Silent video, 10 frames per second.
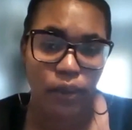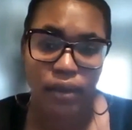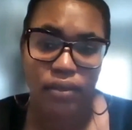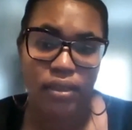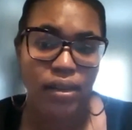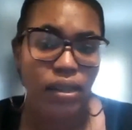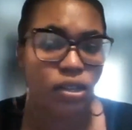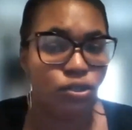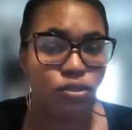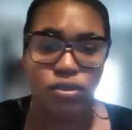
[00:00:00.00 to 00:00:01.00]
where they
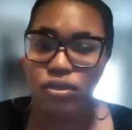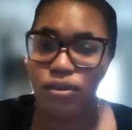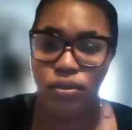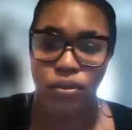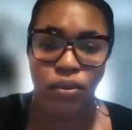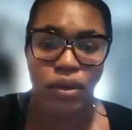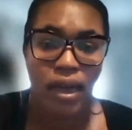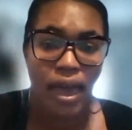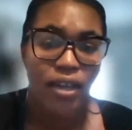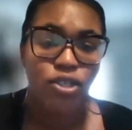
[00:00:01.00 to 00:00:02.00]
needed you to do
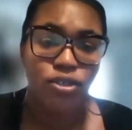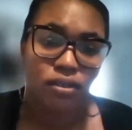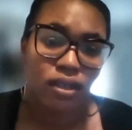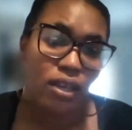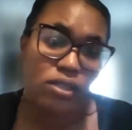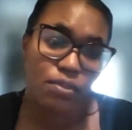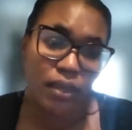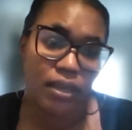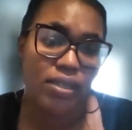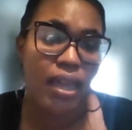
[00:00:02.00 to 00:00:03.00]
extra things
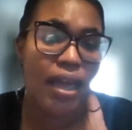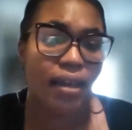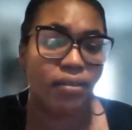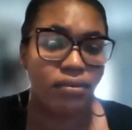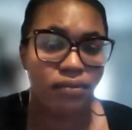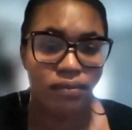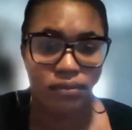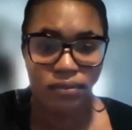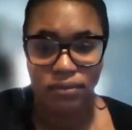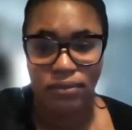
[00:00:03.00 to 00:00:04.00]
because they had
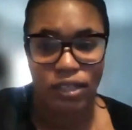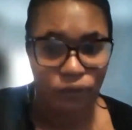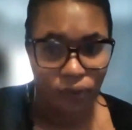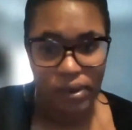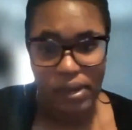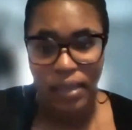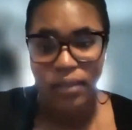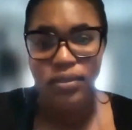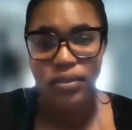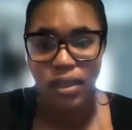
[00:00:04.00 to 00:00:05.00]
different
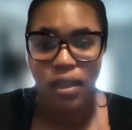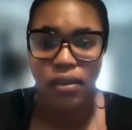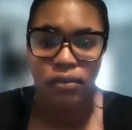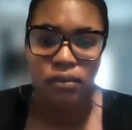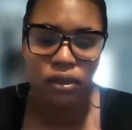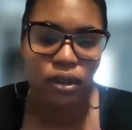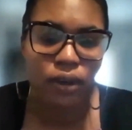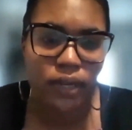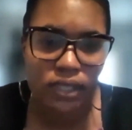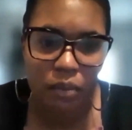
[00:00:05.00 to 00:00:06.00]
needs than,
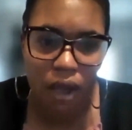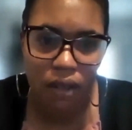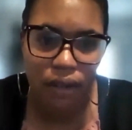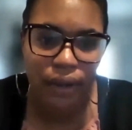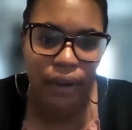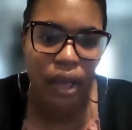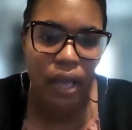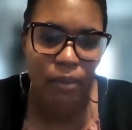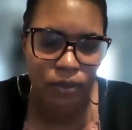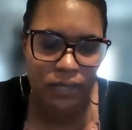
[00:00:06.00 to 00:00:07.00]
a smaller
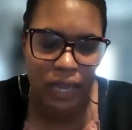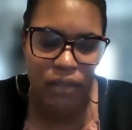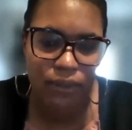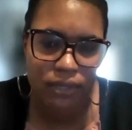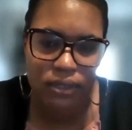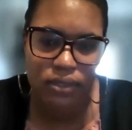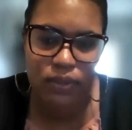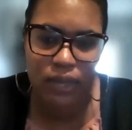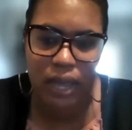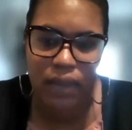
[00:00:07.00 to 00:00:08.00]
hometown
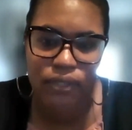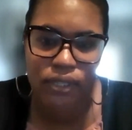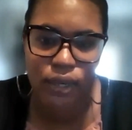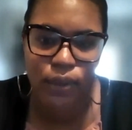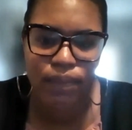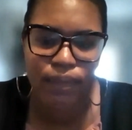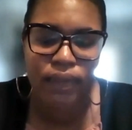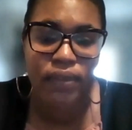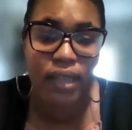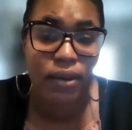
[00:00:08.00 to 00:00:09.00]
business would have. So
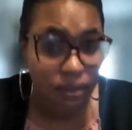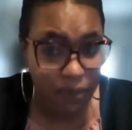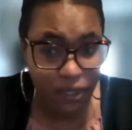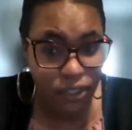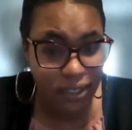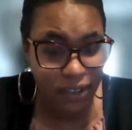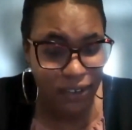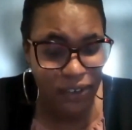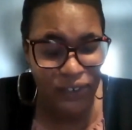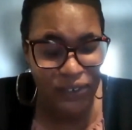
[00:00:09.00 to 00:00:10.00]
that was a big
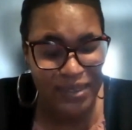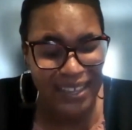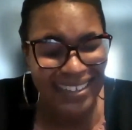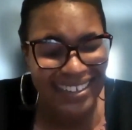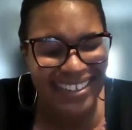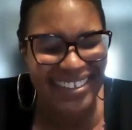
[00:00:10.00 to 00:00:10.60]
journey for me.